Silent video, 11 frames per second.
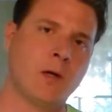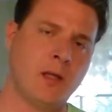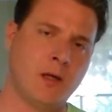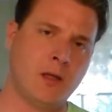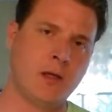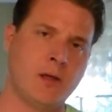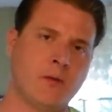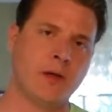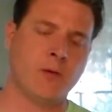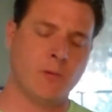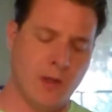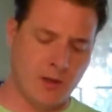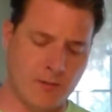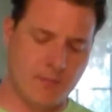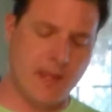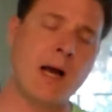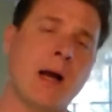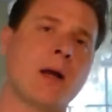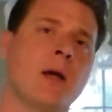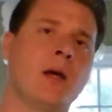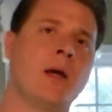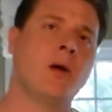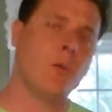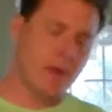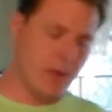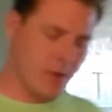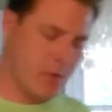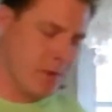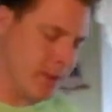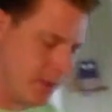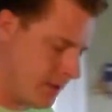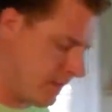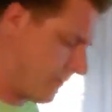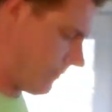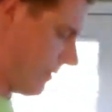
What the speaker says: Well, hello and welcome back. We are going to go